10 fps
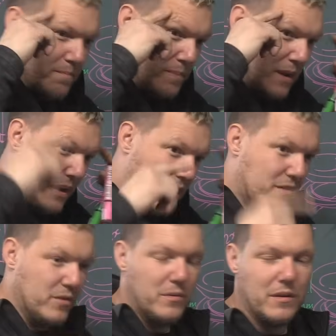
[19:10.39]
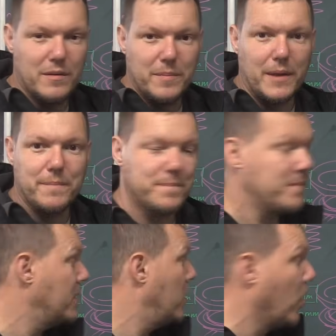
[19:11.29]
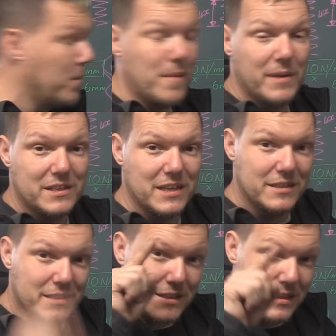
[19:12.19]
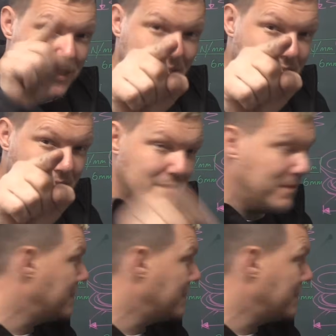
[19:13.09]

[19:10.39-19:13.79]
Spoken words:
bake your noodle a bit. Hope that makes sense, and I'll see you in a